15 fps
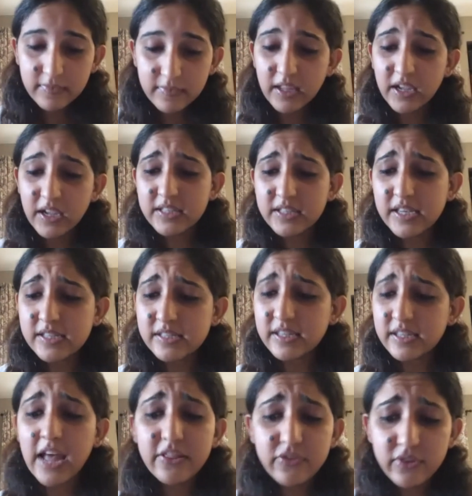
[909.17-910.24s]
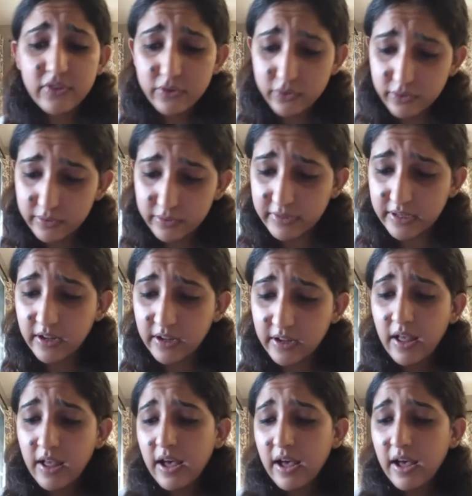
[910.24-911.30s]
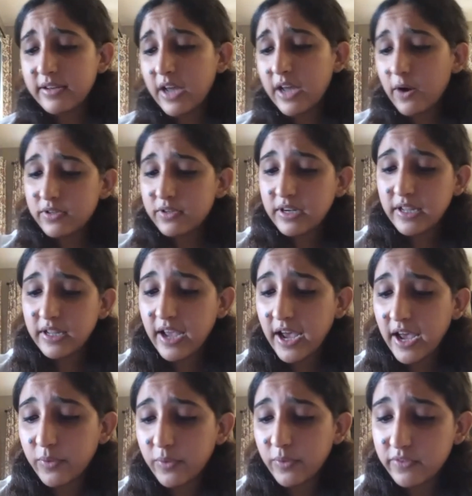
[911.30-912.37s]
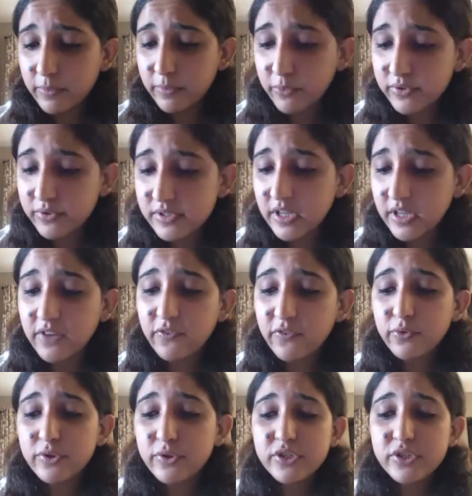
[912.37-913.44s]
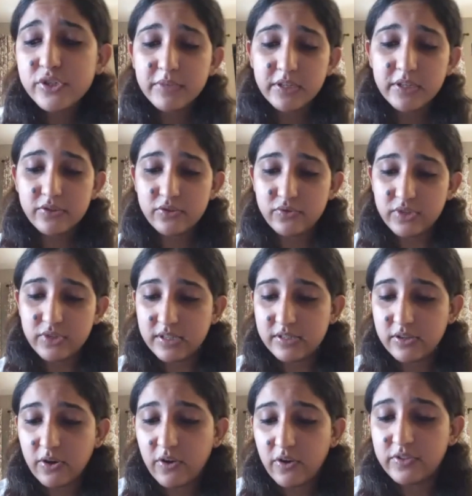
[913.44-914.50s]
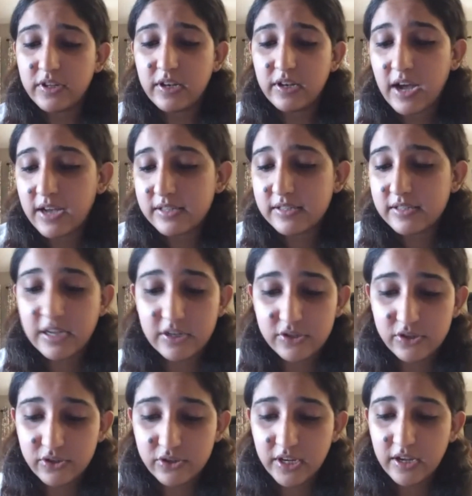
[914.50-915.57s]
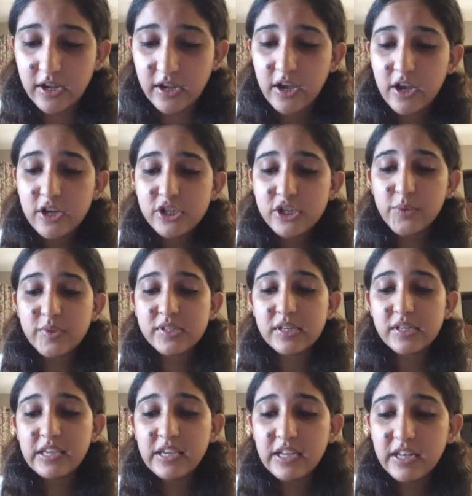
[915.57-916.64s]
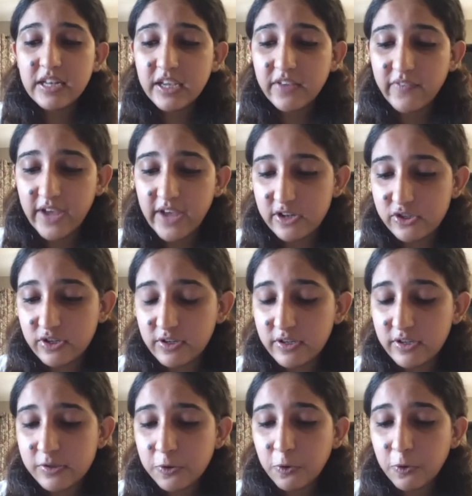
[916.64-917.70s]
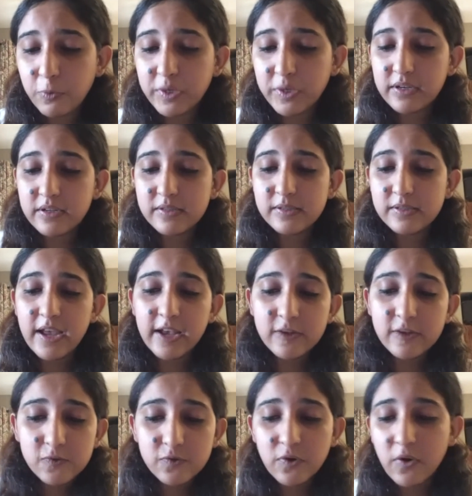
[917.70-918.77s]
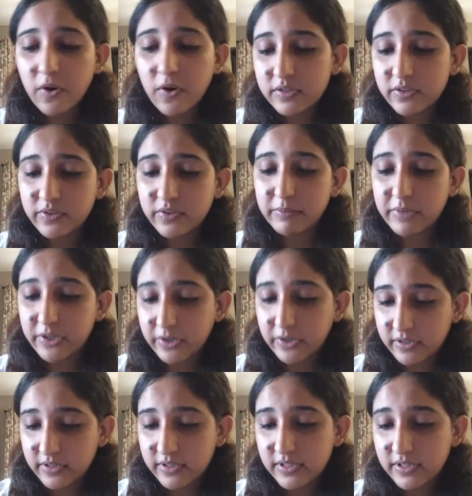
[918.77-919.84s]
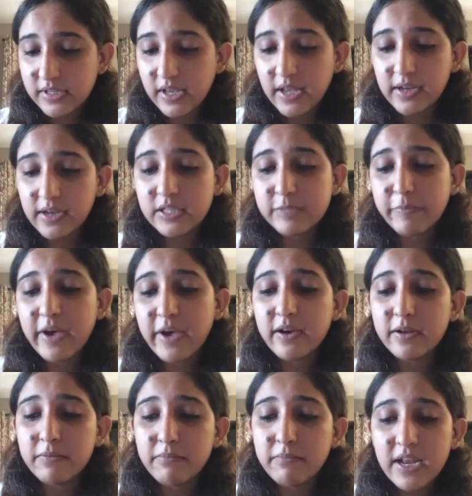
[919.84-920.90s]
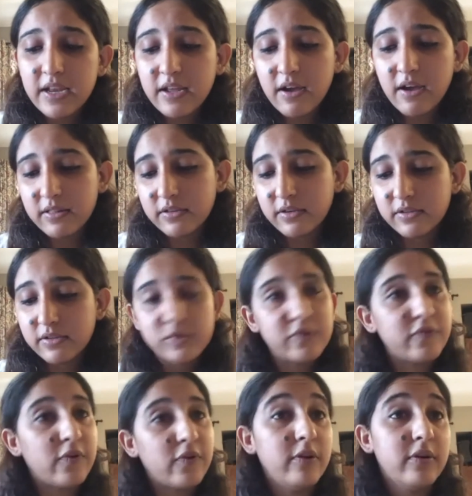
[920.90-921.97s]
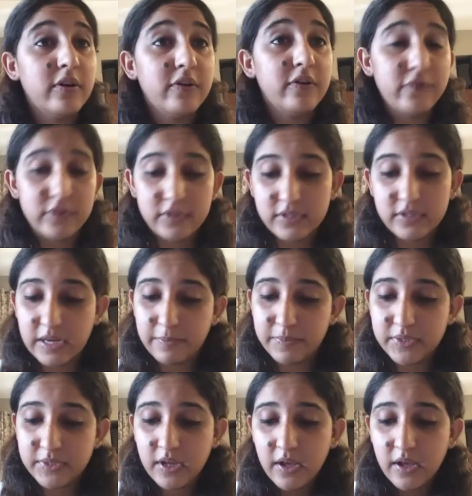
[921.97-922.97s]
It says, Catherine Kuhlman undoubtedly had one of the most influential ministries of the last century. She was a healing evangelist who witnessed extraordinary miracles and inspired many others to follow her footsteps.